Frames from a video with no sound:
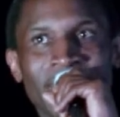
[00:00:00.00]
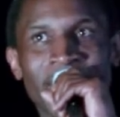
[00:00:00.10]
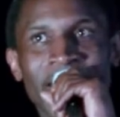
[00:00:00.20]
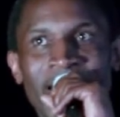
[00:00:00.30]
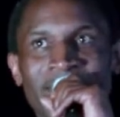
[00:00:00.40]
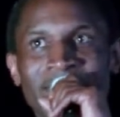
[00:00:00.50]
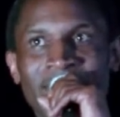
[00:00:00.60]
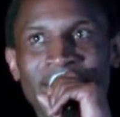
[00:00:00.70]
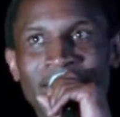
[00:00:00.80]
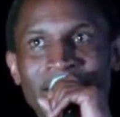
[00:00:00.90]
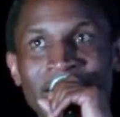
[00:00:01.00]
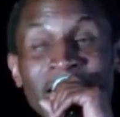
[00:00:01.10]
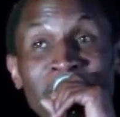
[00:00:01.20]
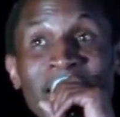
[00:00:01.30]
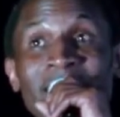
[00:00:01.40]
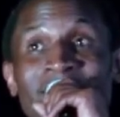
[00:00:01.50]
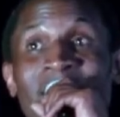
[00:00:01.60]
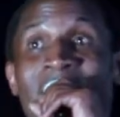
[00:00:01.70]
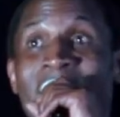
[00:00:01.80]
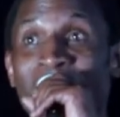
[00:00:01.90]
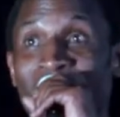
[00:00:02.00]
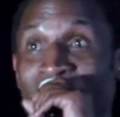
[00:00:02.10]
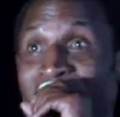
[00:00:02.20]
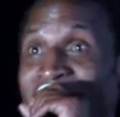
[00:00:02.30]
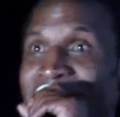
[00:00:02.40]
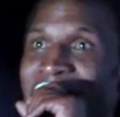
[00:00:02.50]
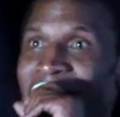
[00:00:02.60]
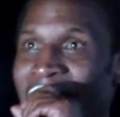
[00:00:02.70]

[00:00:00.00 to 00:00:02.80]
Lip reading: He asked. It means I'm free.